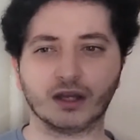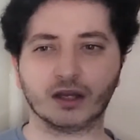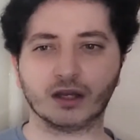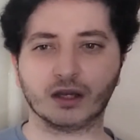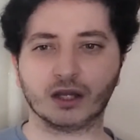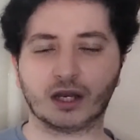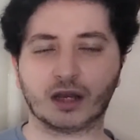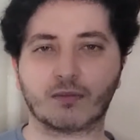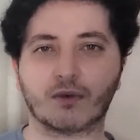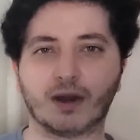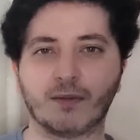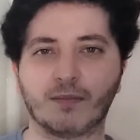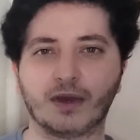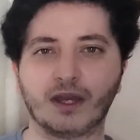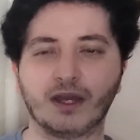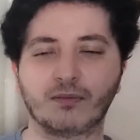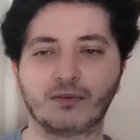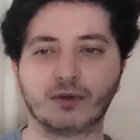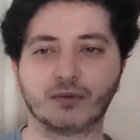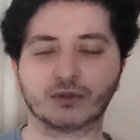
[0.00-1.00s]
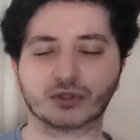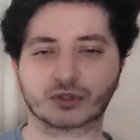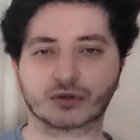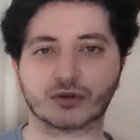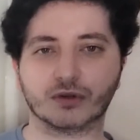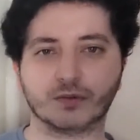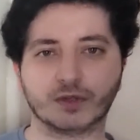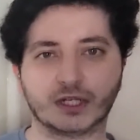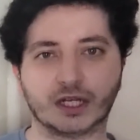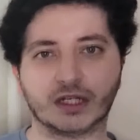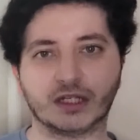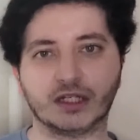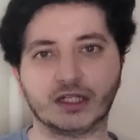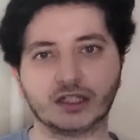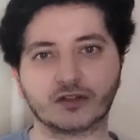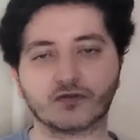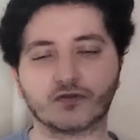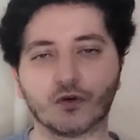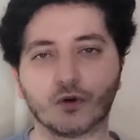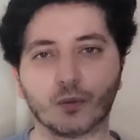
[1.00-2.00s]
Like, my baby was screaming and needed
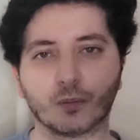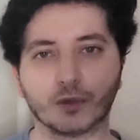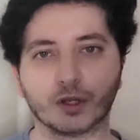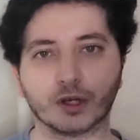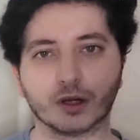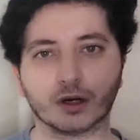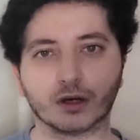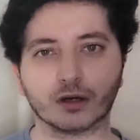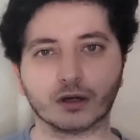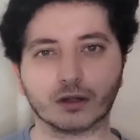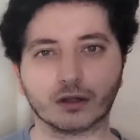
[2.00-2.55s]
formula.